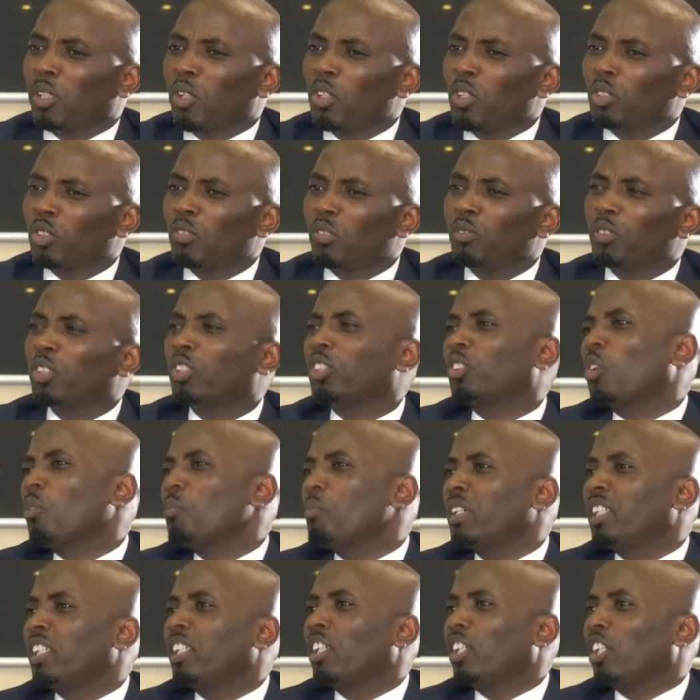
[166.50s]
because of the so
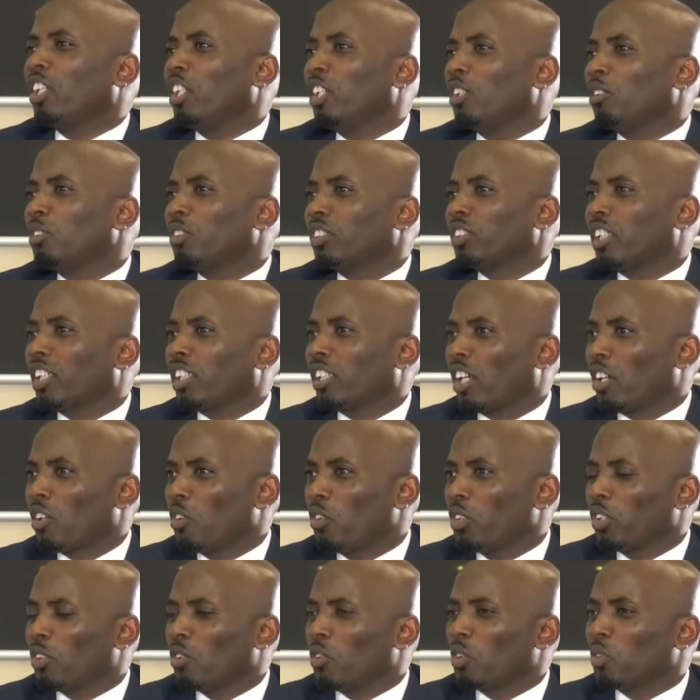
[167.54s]
many ills that are
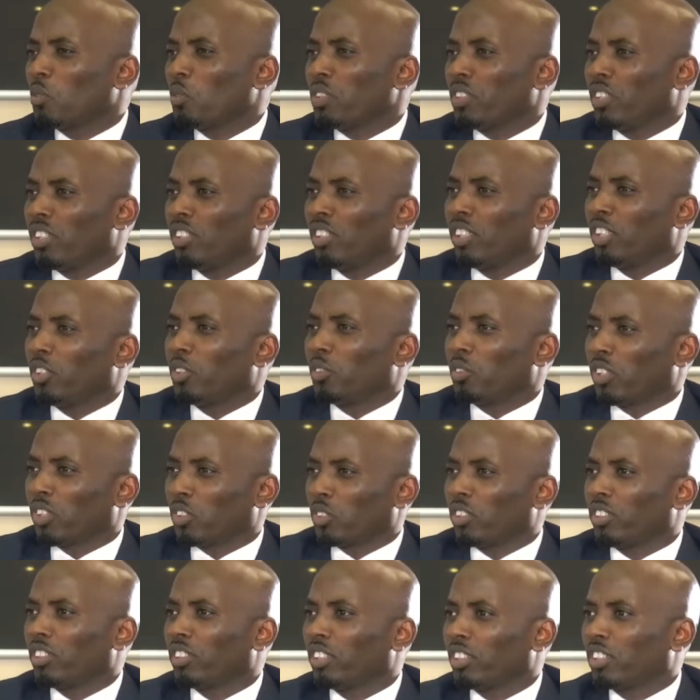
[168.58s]
going on within the
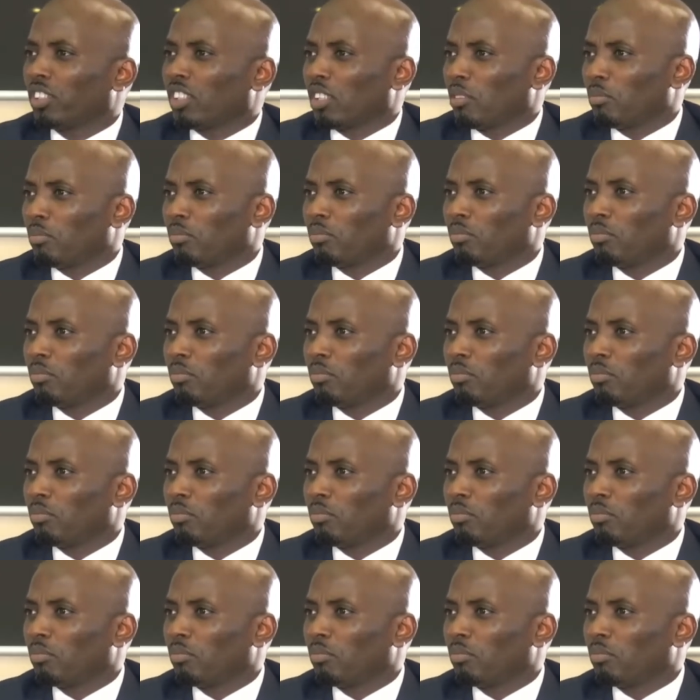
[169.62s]
education system.